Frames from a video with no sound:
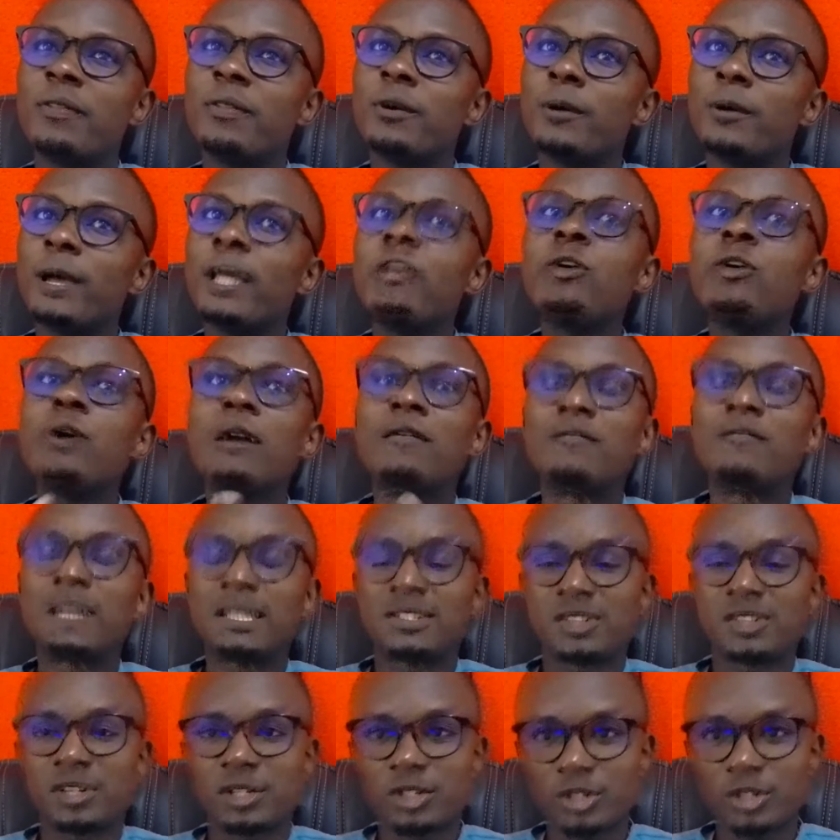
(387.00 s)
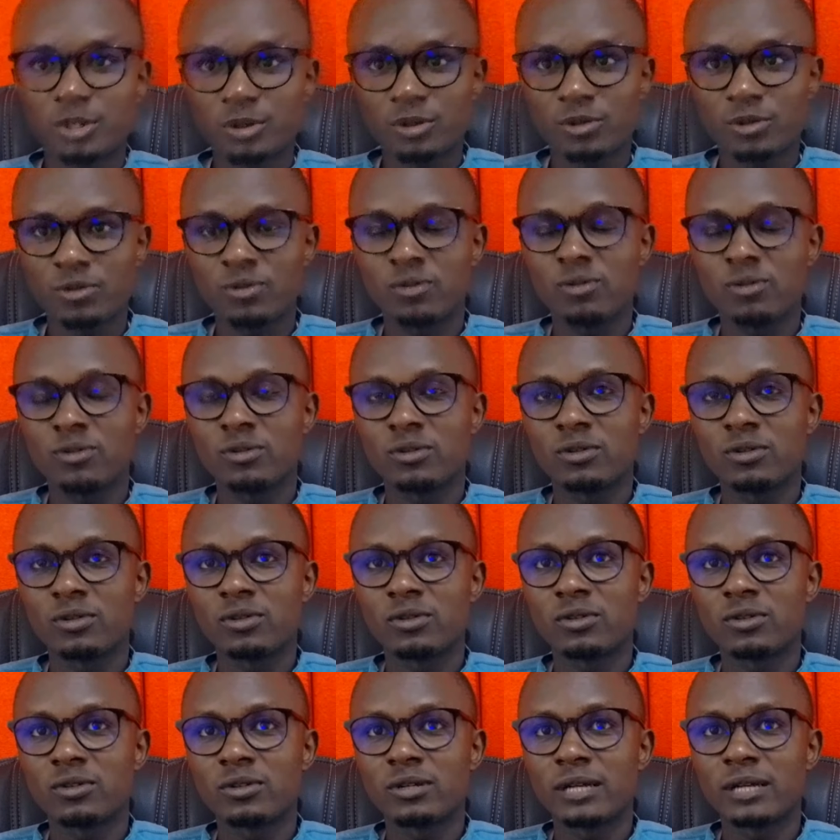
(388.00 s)
The way you have listened to
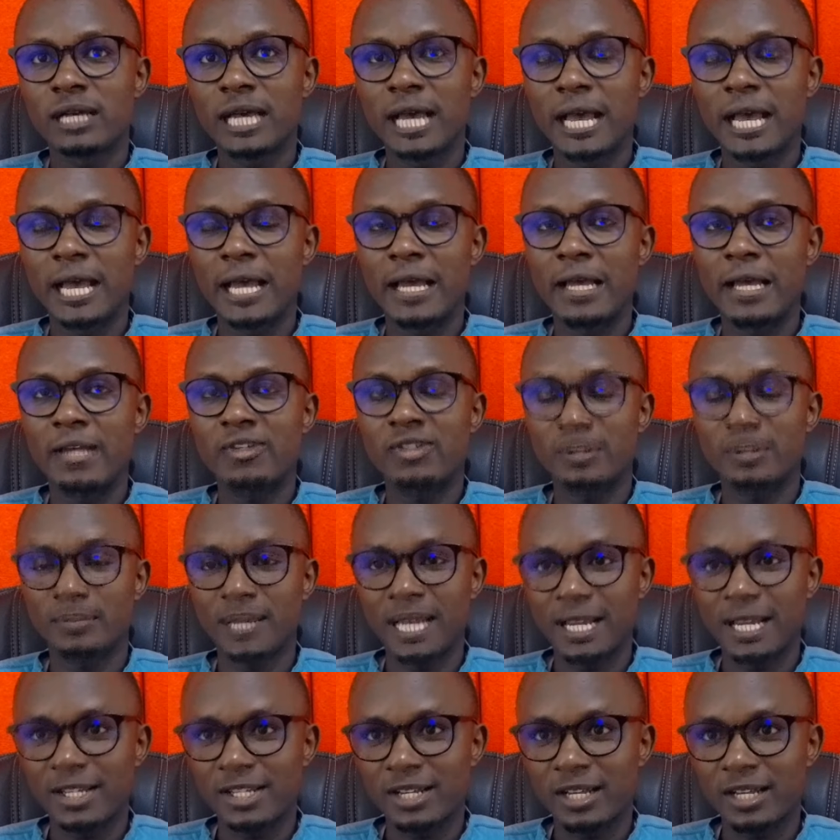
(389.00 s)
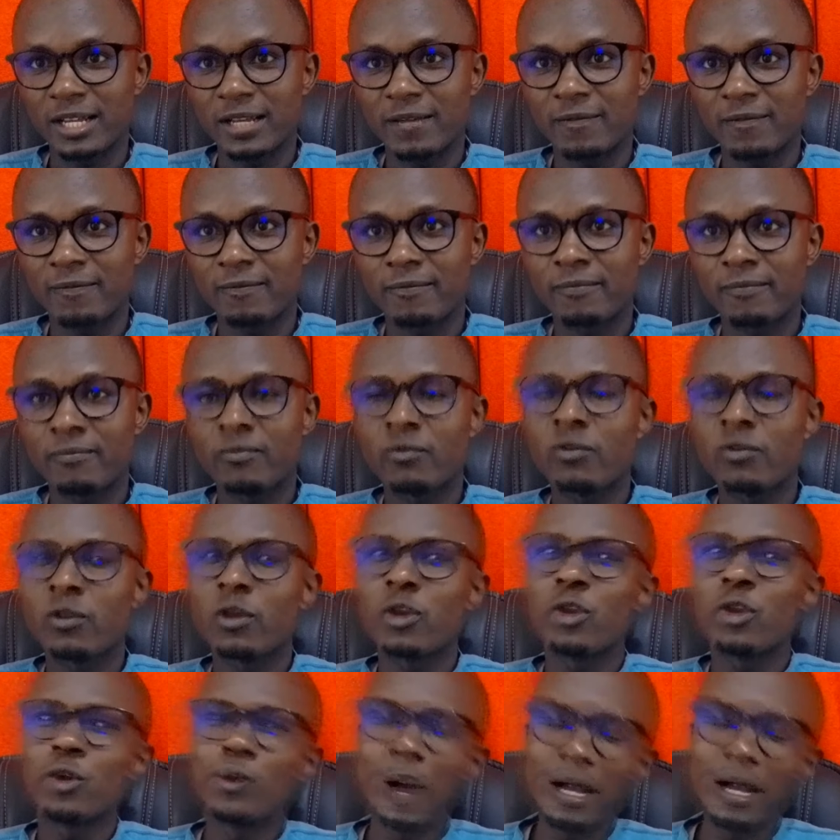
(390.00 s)
Sabina Chege,
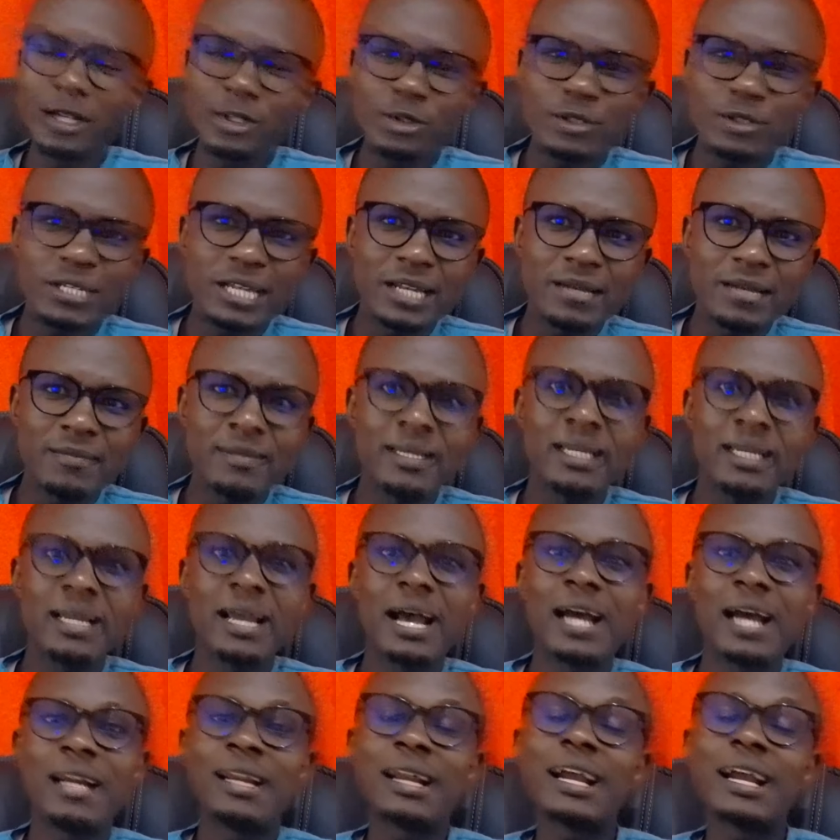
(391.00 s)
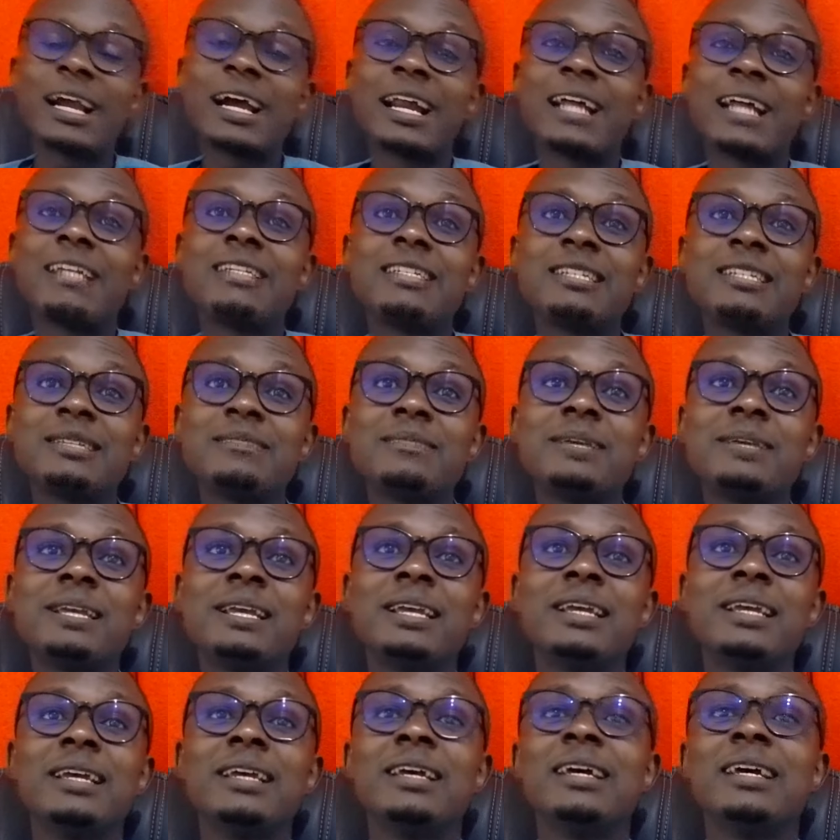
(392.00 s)
you want to tell me and guarantee
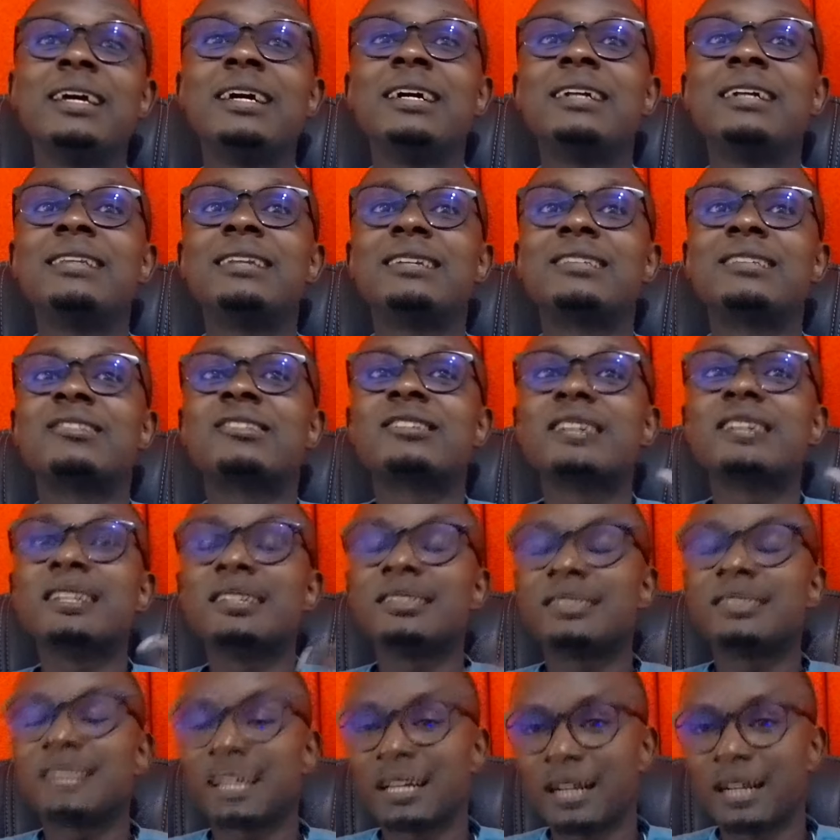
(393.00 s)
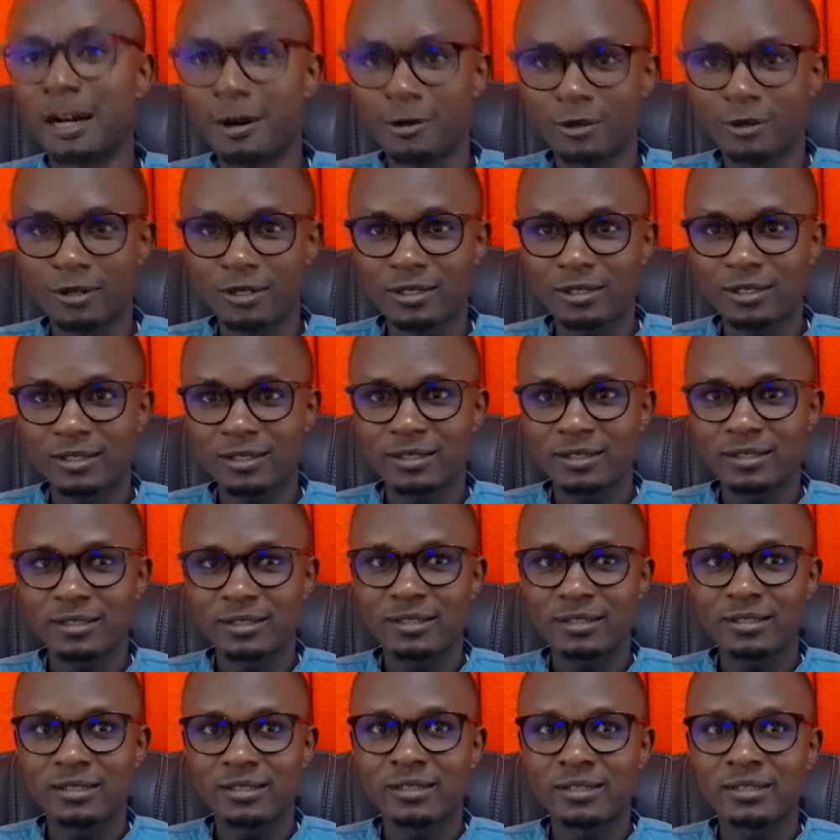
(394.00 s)
me that still the ground
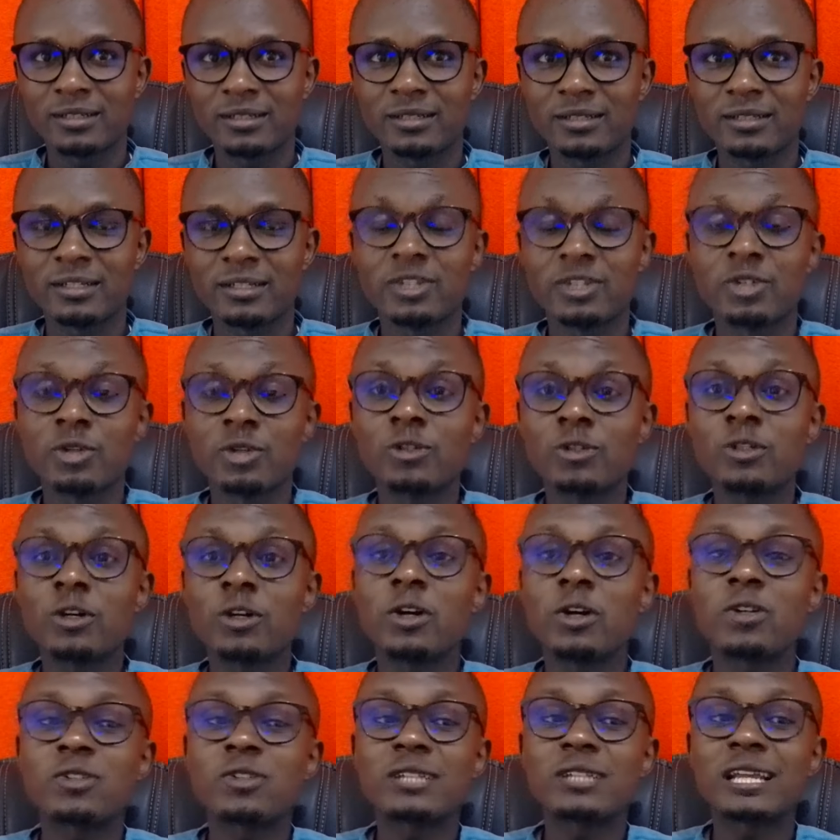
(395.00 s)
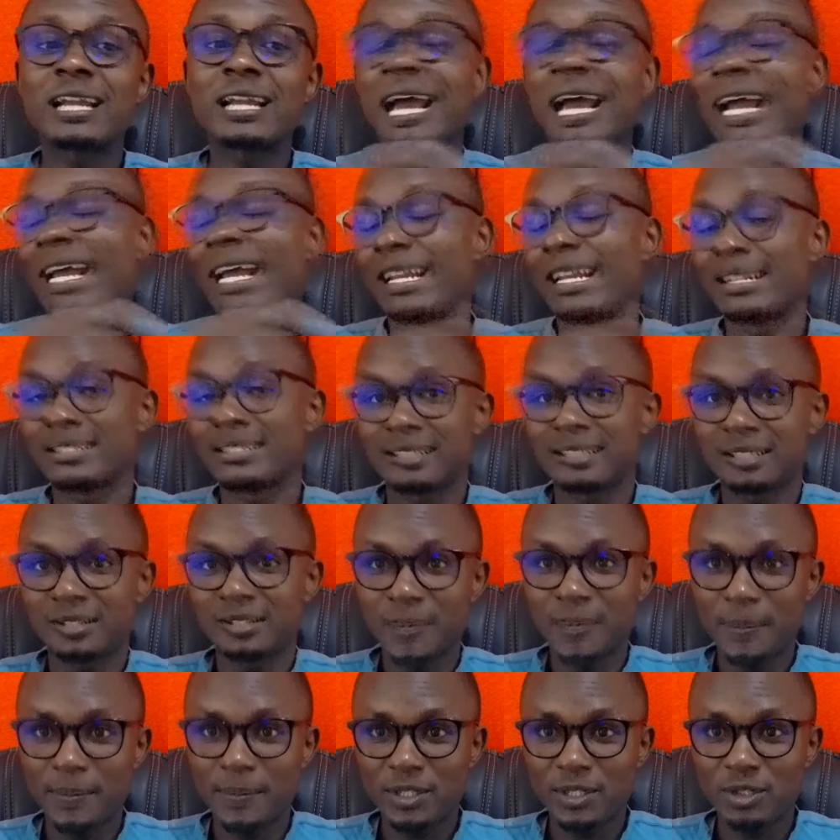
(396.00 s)
is not hostile against these
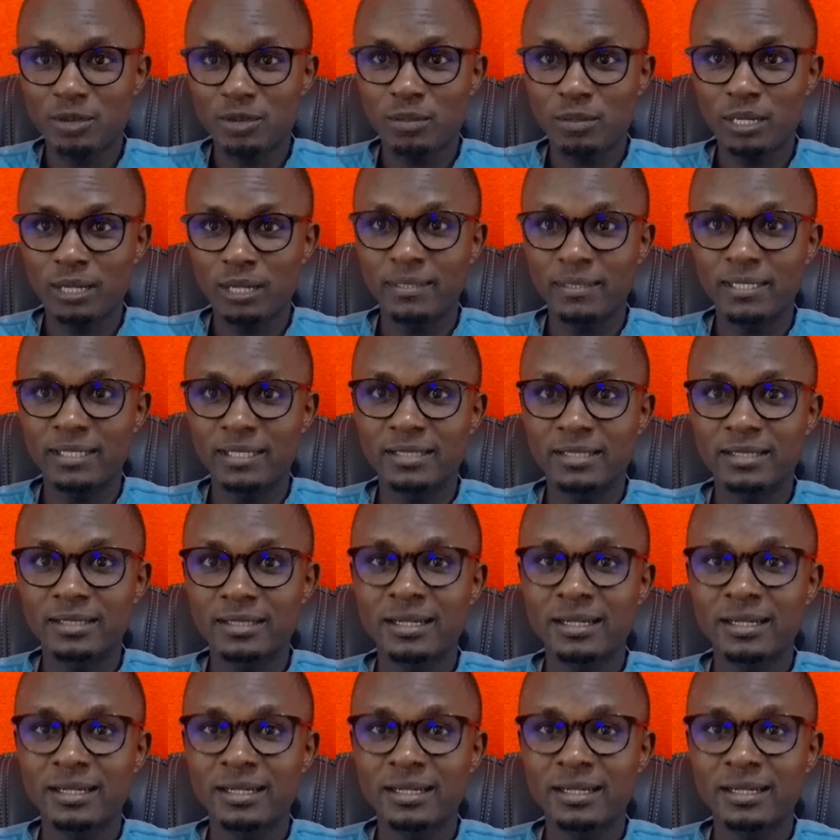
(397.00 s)
members of parliament.